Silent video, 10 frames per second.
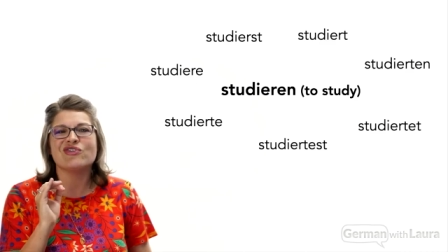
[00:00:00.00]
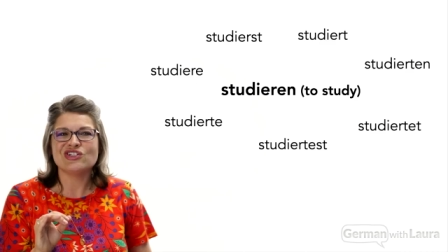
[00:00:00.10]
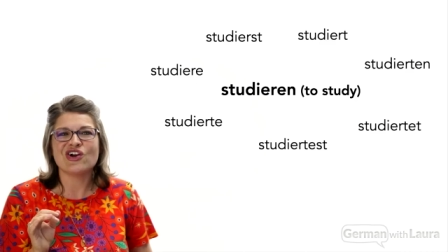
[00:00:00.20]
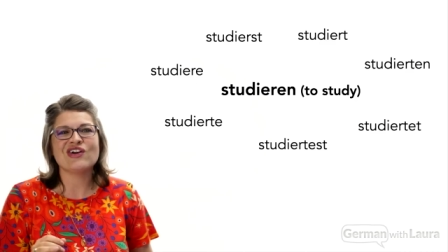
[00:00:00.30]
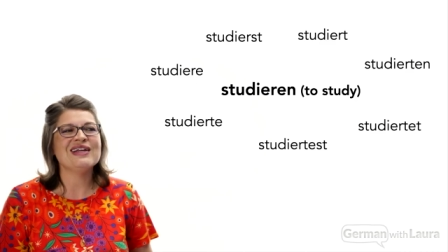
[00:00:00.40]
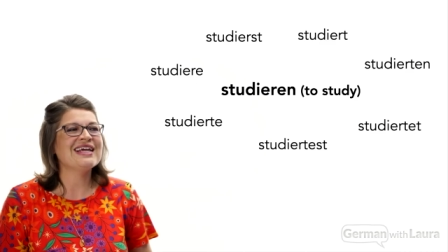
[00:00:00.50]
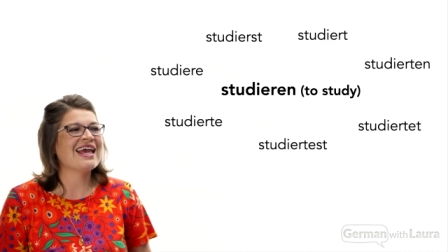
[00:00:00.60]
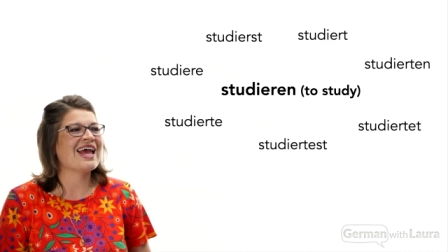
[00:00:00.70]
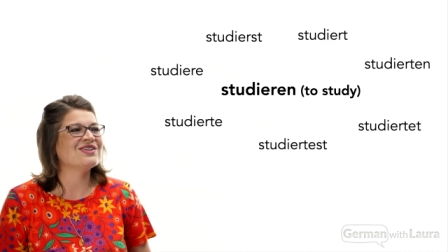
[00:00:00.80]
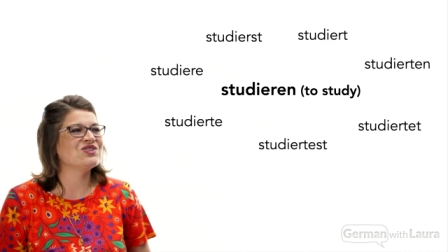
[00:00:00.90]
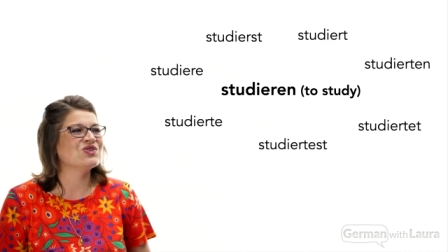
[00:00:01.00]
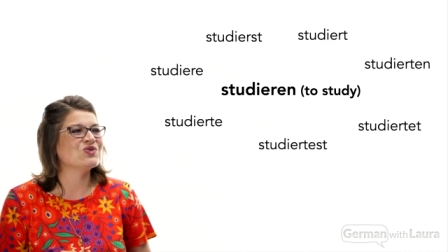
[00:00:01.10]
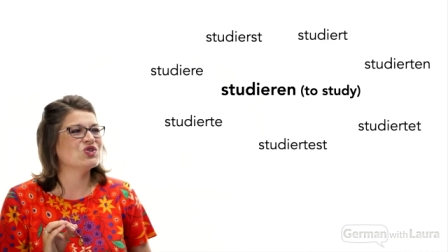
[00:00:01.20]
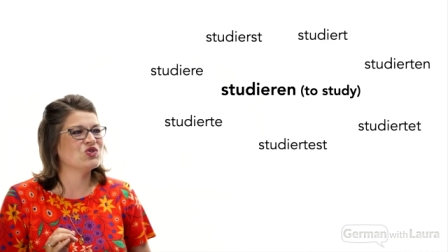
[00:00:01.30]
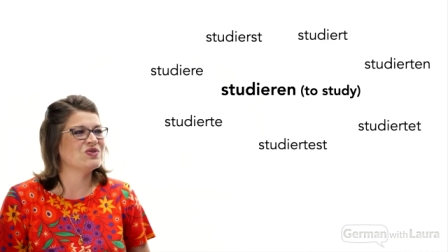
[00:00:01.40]
Returning again
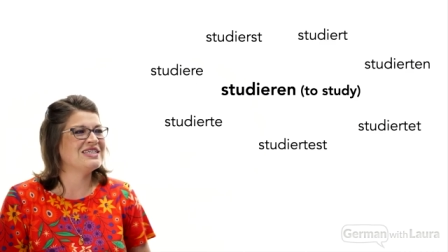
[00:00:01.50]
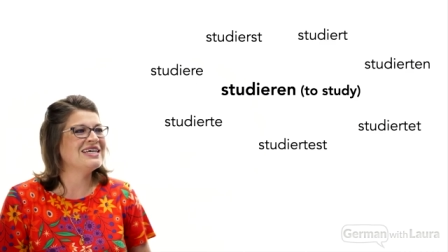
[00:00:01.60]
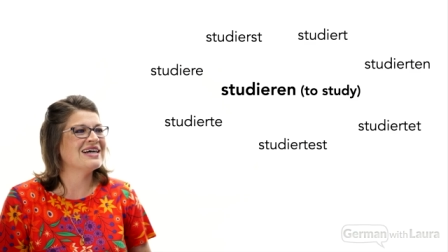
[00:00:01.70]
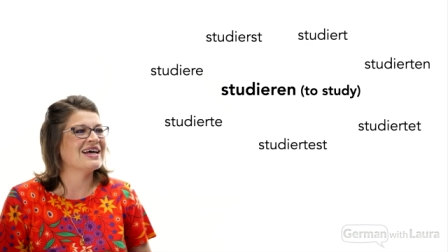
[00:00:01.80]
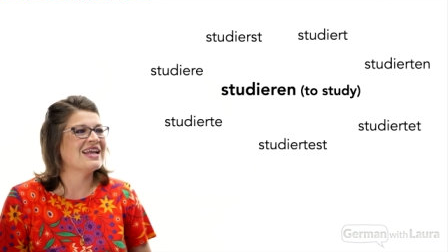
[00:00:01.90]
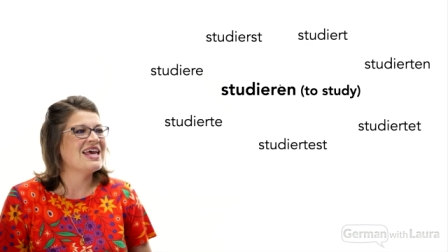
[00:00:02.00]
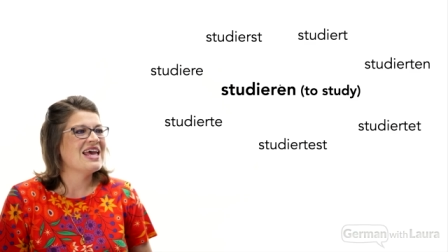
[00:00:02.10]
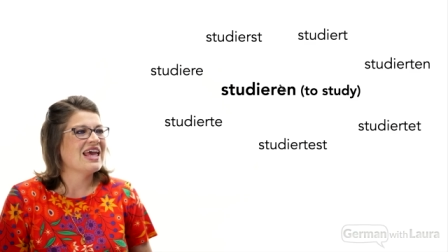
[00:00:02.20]
to studieren,